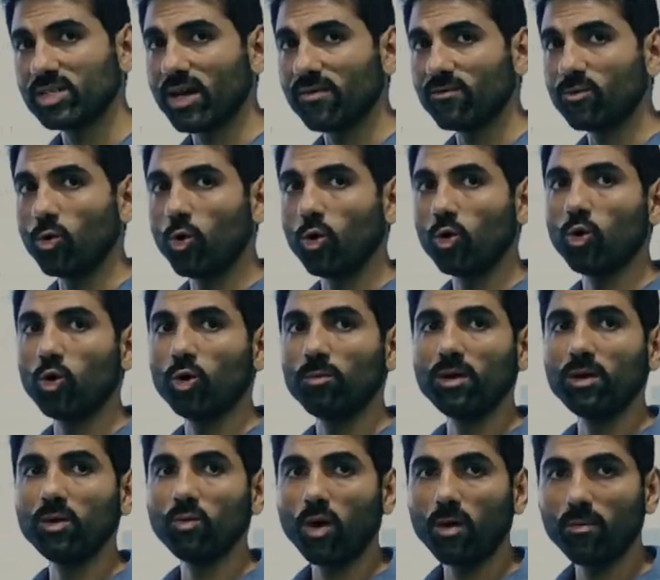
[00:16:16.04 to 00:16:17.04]
have no
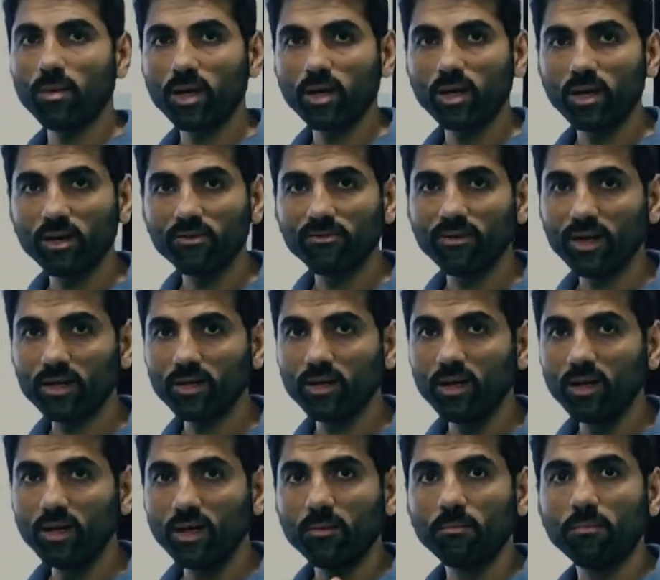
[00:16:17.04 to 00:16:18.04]
global warming effect,
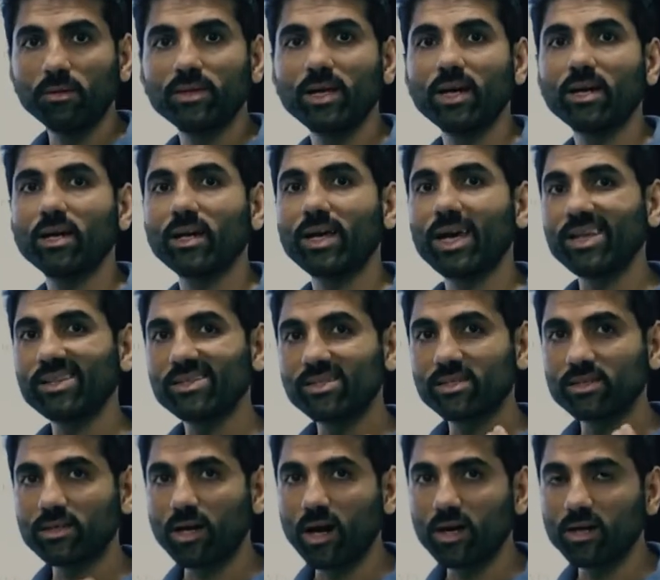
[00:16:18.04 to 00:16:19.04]
but then again
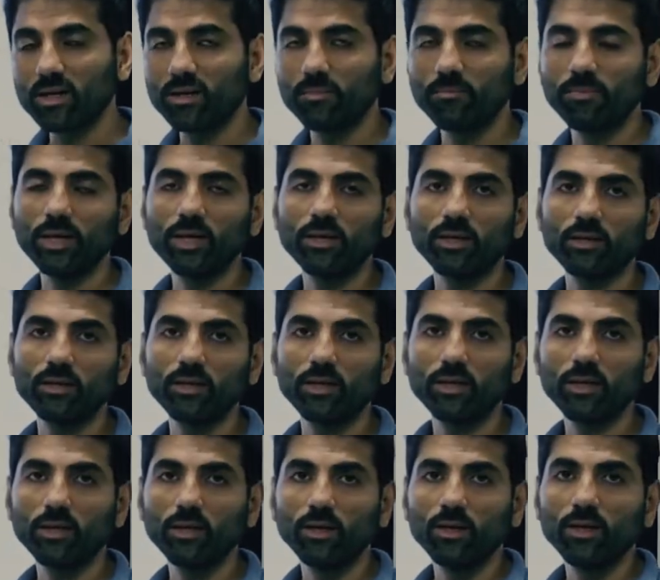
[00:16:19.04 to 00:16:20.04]
start depleting
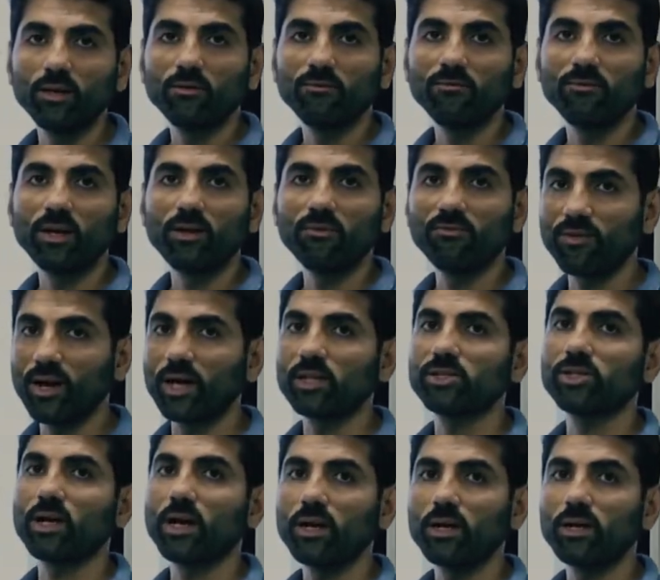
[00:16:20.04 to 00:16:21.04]
the very
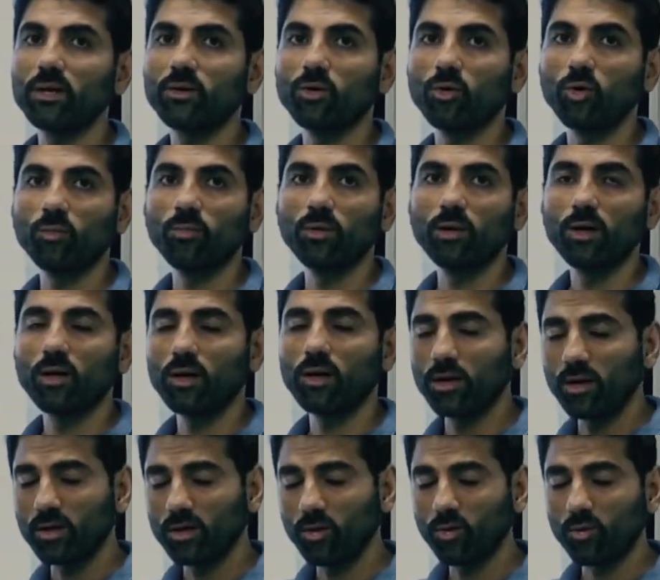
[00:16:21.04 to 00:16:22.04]
fragile global
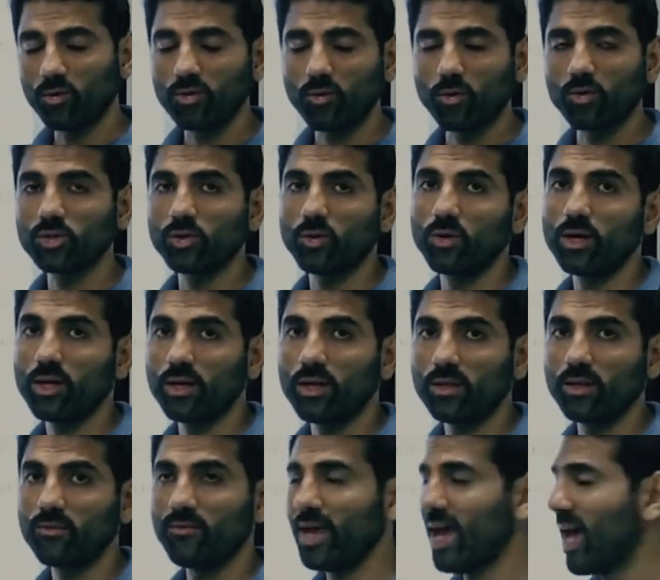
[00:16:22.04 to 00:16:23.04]
ozone layer
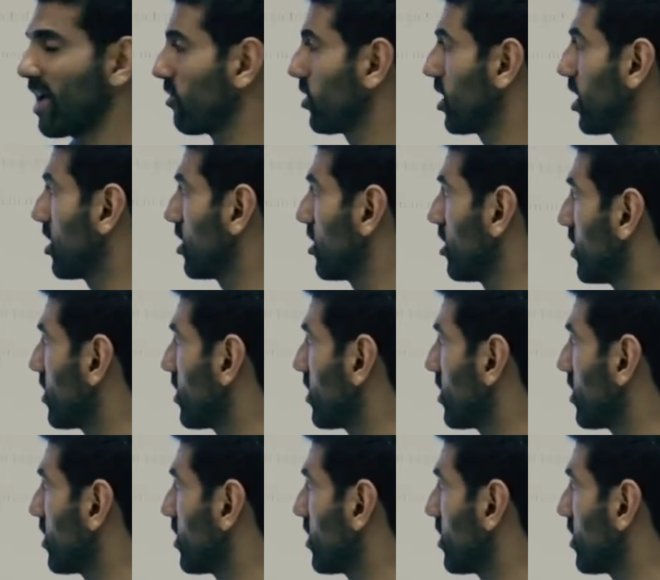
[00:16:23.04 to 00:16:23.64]
that we have on our